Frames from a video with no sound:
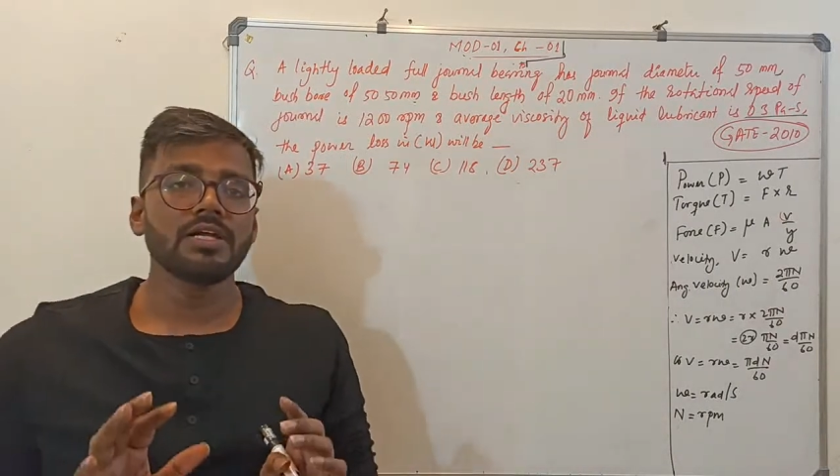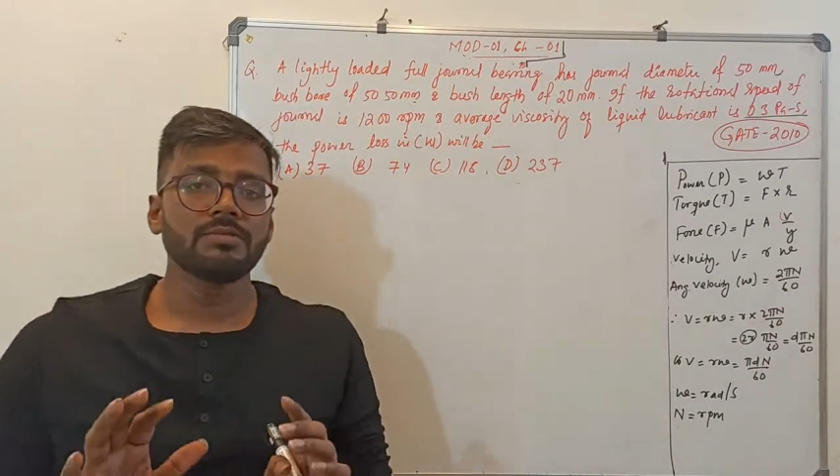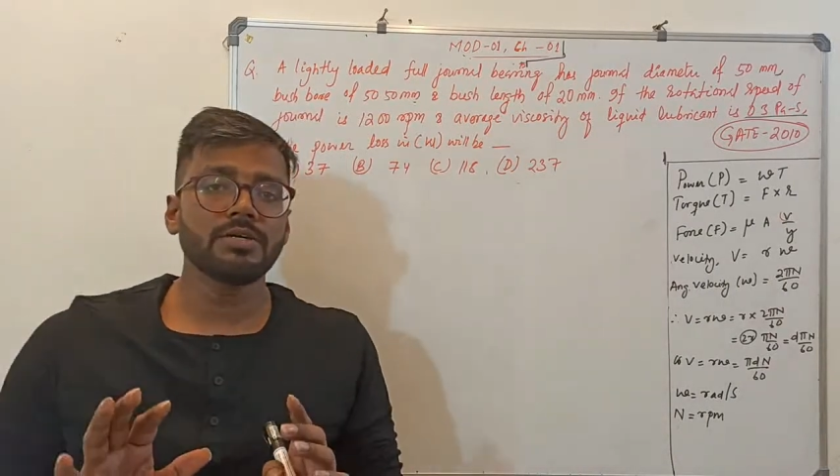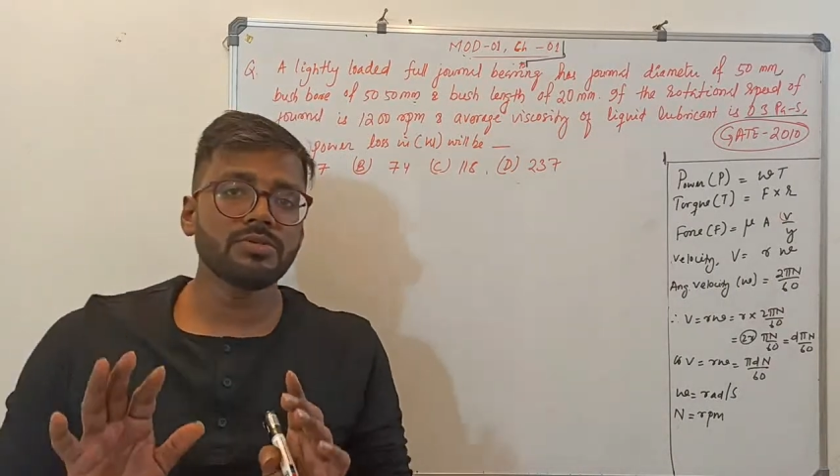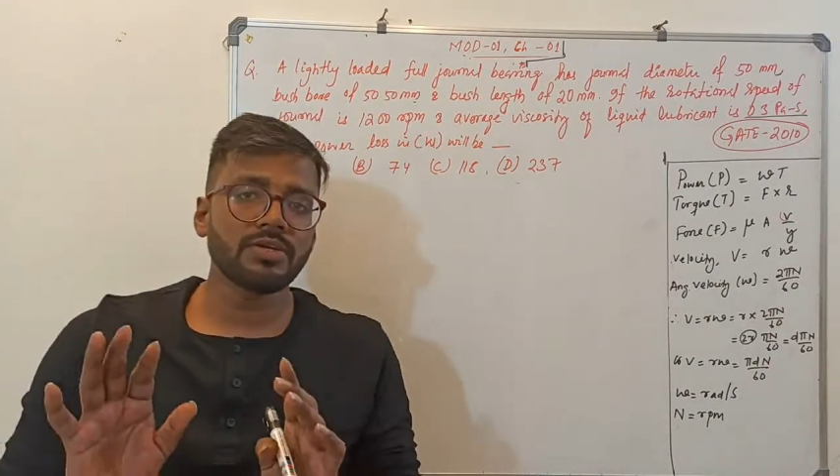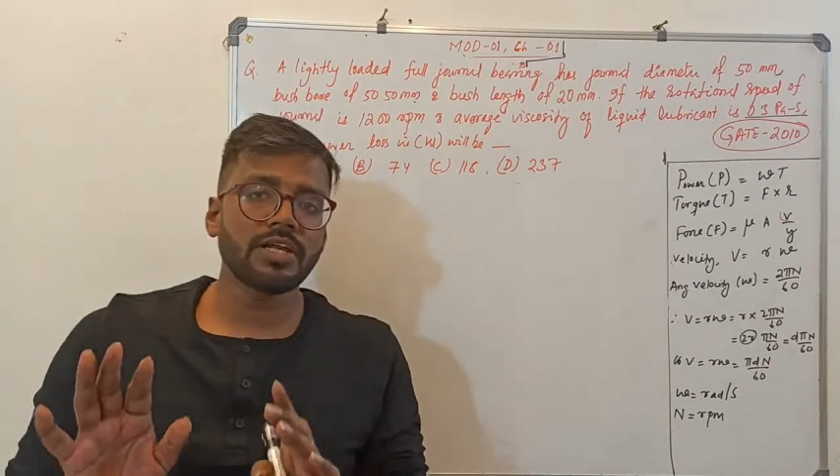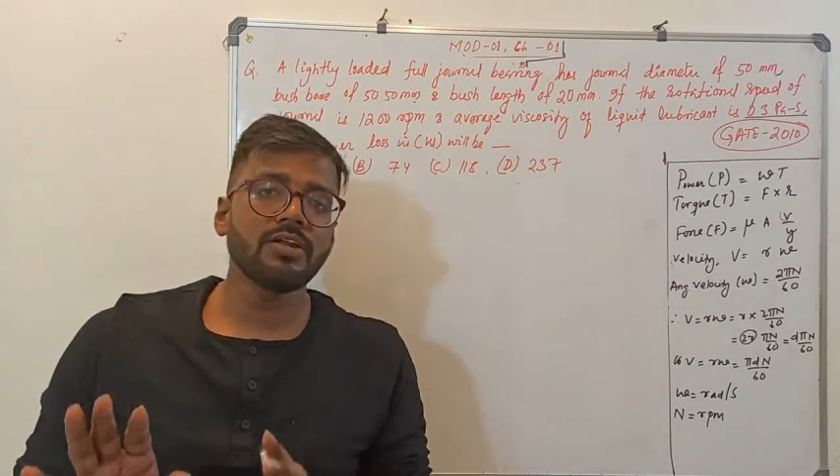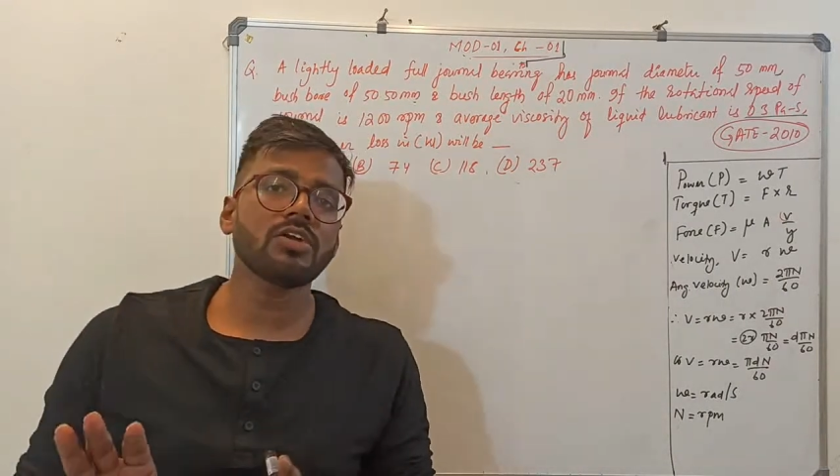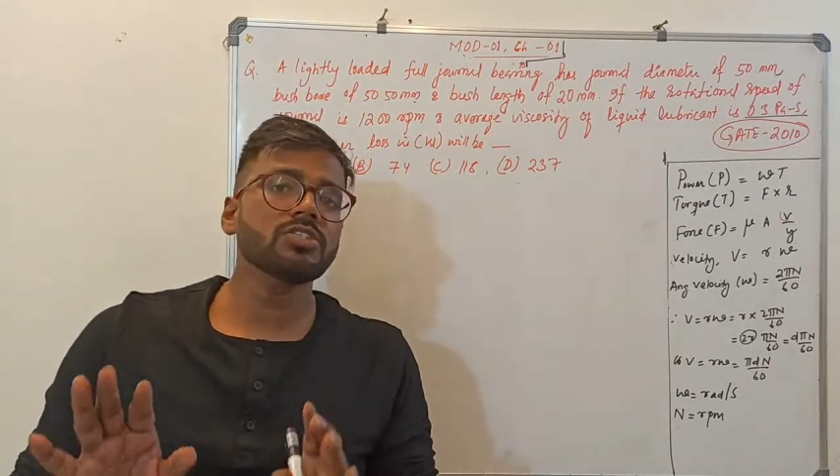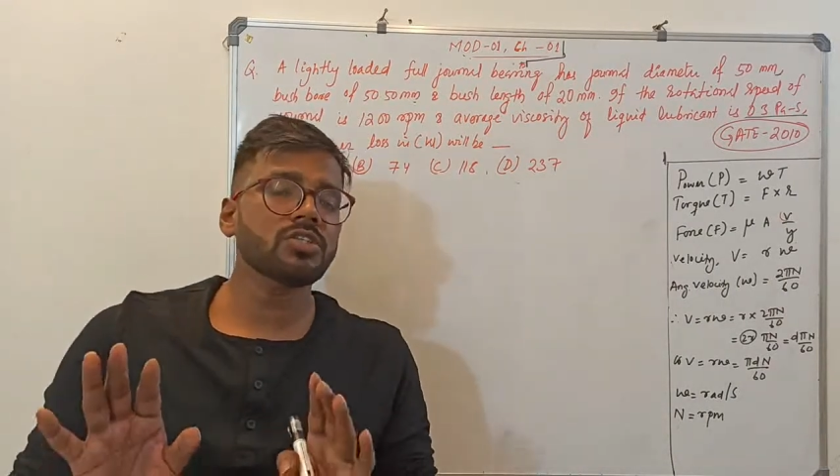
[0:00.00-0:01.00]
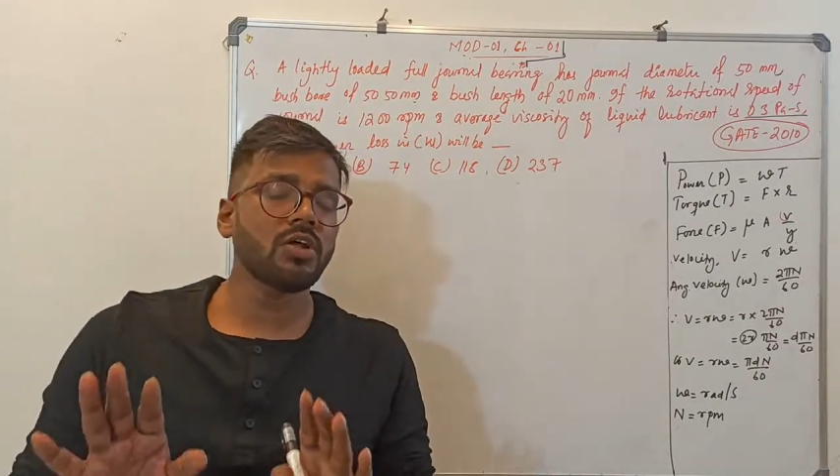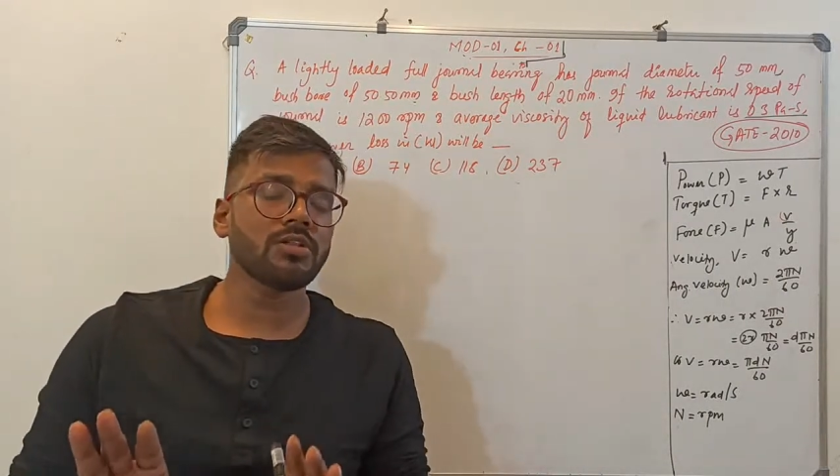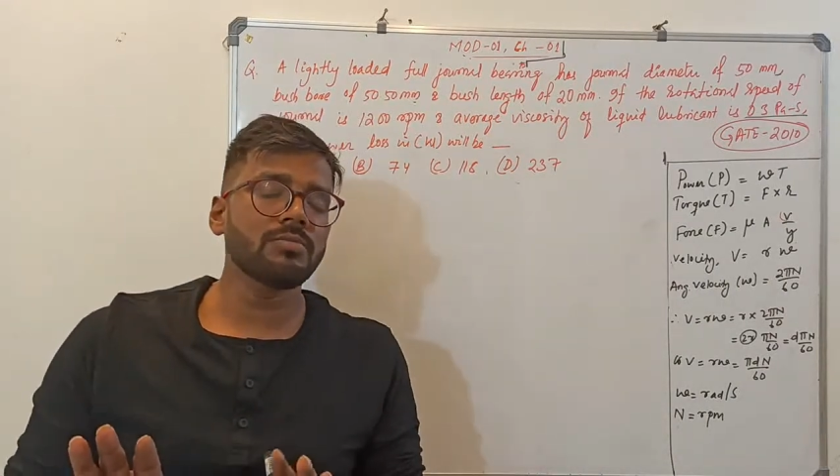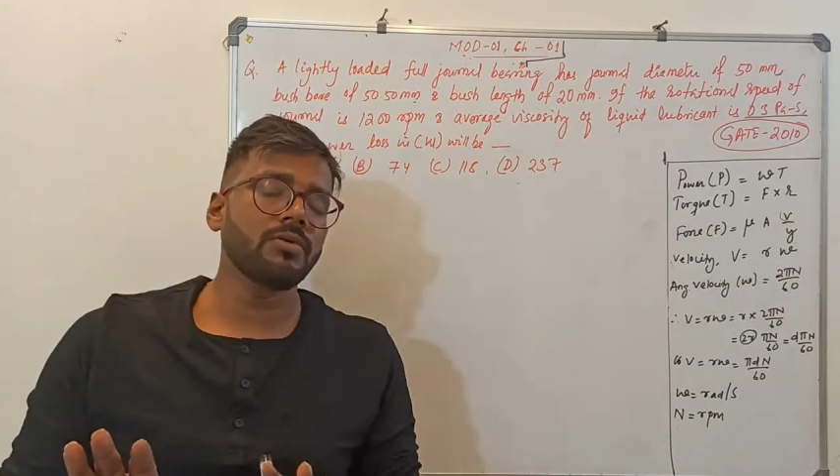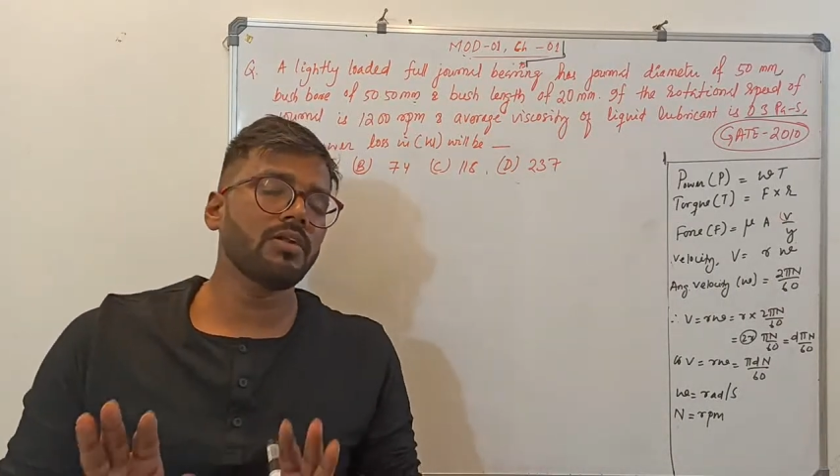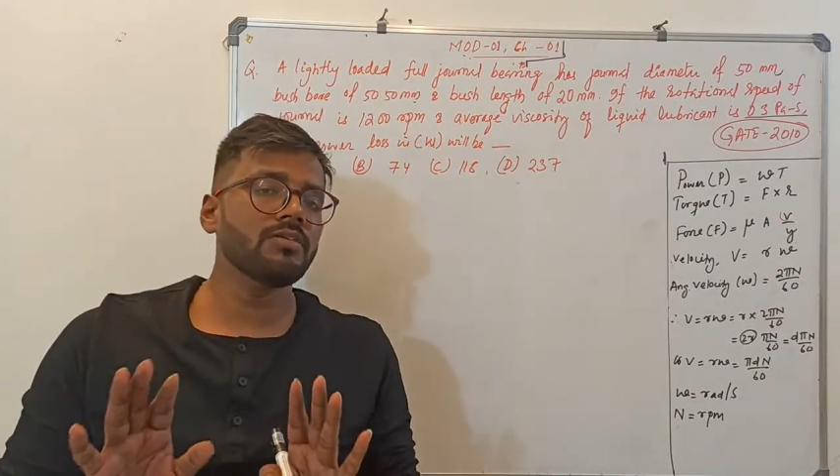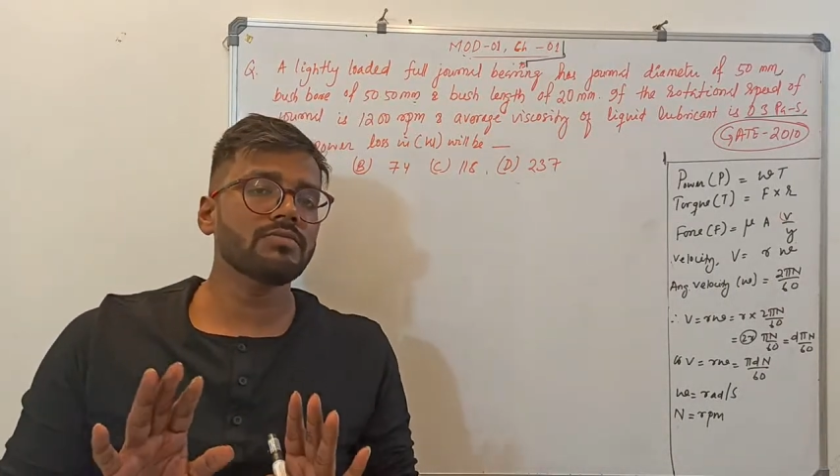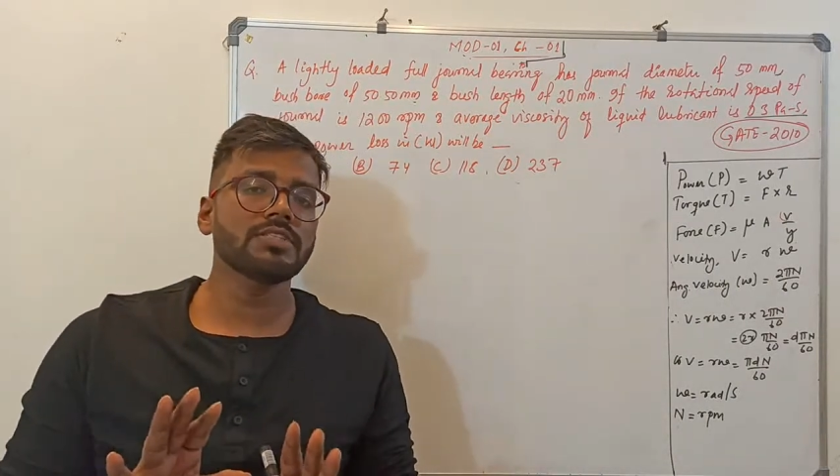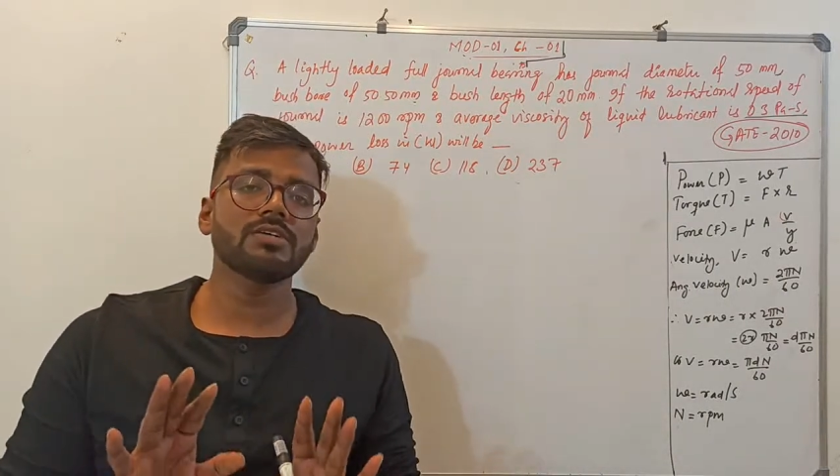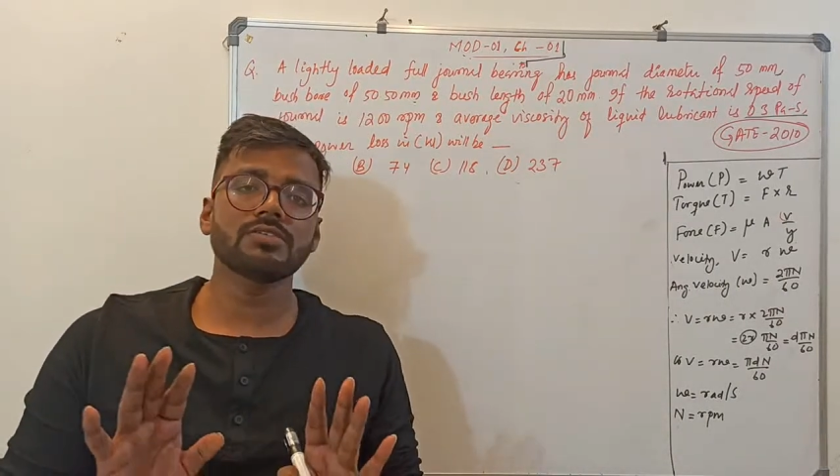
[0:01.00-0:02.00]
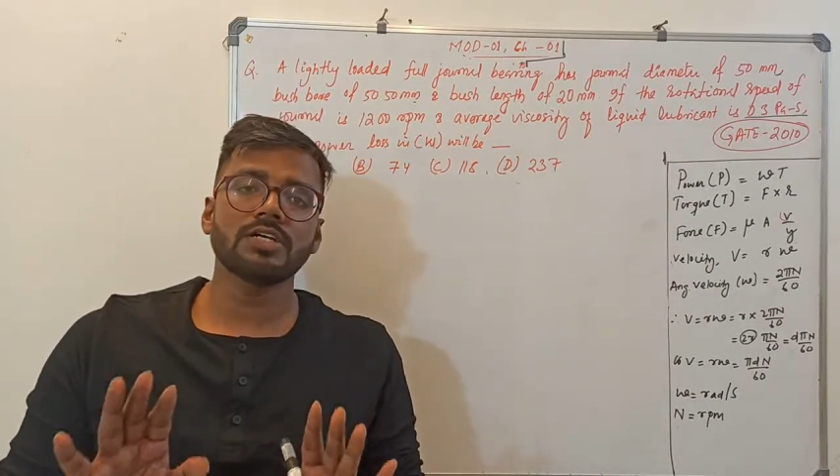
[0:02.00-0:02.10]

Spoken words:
but you cannot solve the problem without the